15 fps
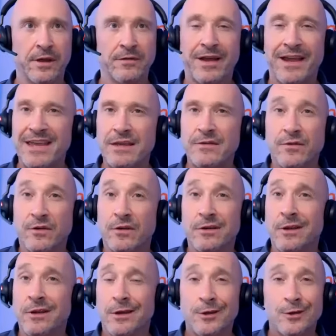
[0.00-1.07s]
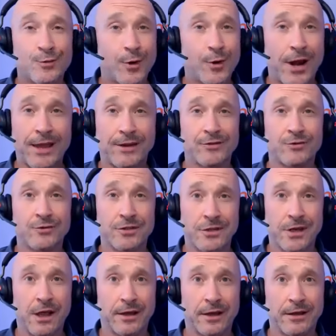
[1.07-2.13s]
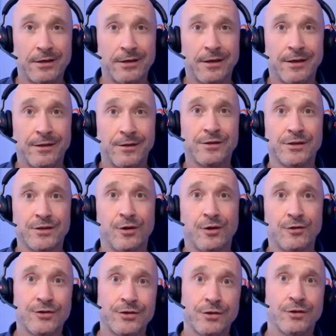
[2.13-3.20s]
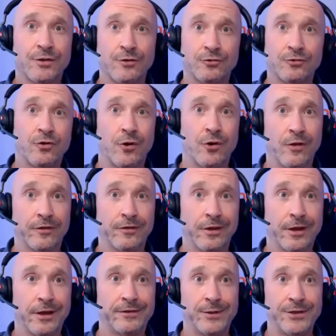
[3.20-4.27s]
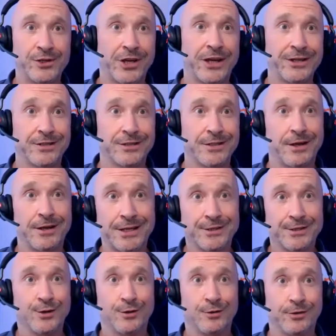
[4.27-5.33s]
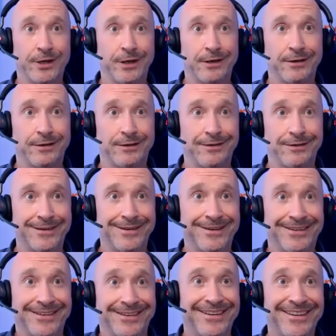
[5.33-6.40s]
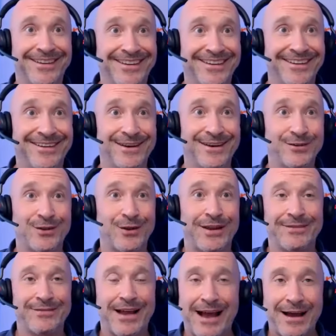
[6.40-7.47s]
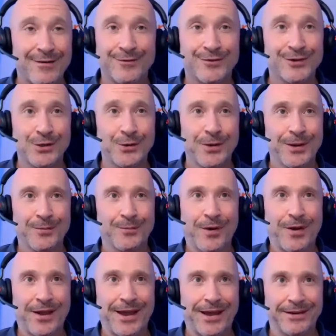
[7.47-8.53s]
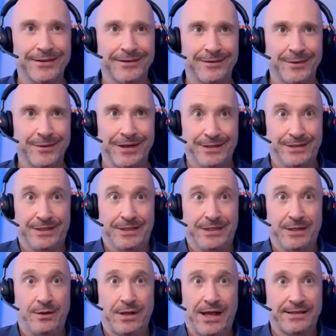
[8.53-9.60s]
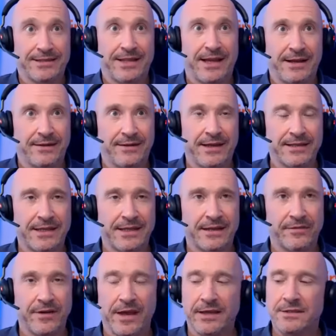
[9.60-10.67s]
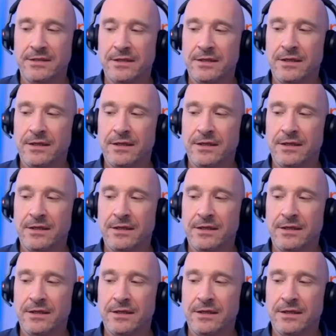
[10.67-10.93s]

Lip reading: But even you just put an extra slide that has got the circle drawn on the slide, so when you change the slide, it's circled it. You don't even have to do it by hand. It still has that effect.